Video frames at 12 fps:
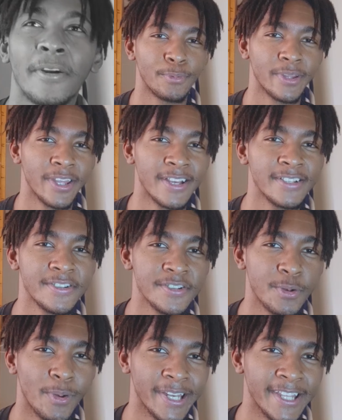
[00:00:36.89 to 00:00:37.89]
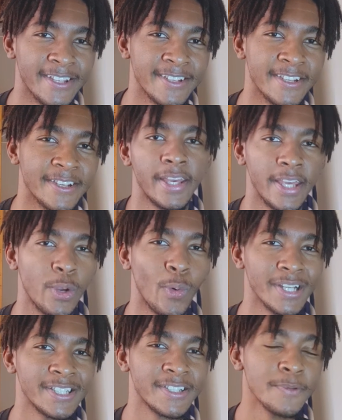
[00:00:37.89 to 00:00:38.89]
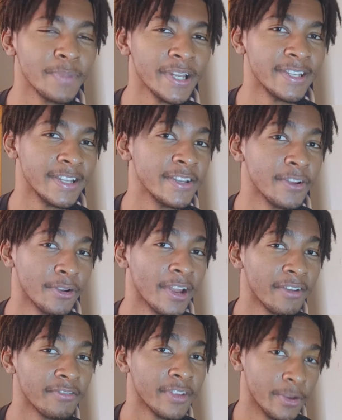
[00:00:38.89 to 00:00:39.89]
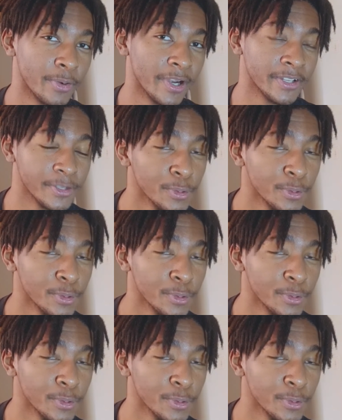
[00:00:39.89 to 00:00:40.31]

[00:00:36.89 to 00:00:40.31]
Well, the answer is quite easy. He quite simply did not have the correct